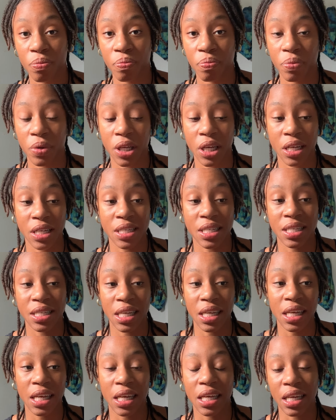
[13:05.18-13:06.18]
because
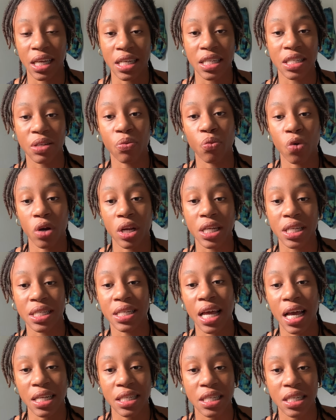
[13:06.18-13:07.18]
singing is what is
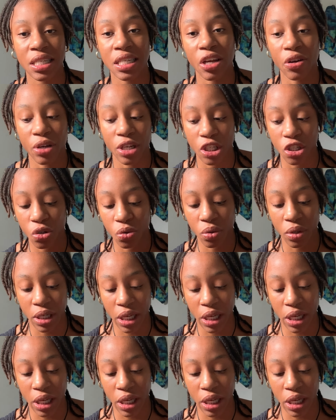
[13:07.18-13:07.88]
necessary to